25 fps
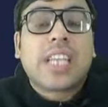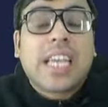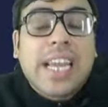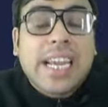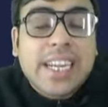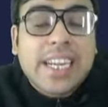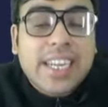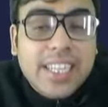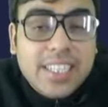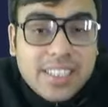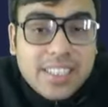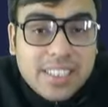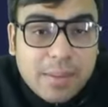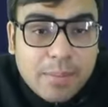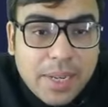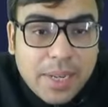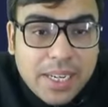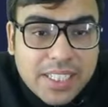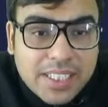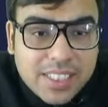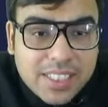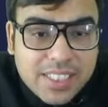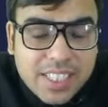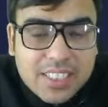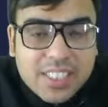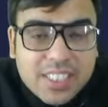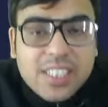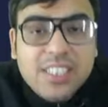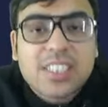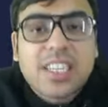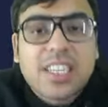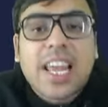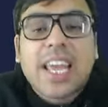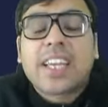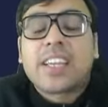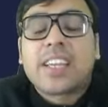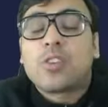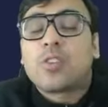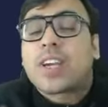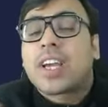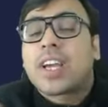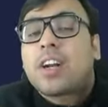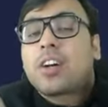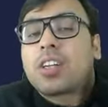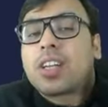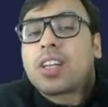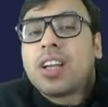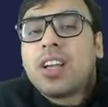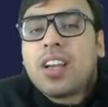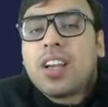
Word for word: 8 reasonable restrictions. Like you cannot